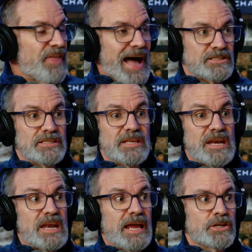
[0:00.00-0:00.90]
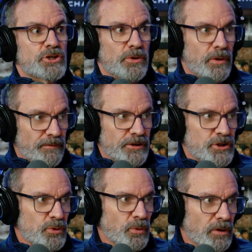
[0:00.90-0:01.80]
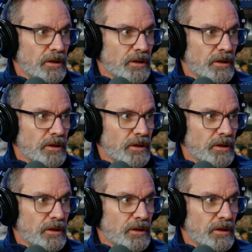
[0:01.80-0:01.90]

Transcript: that's the nature of the tool.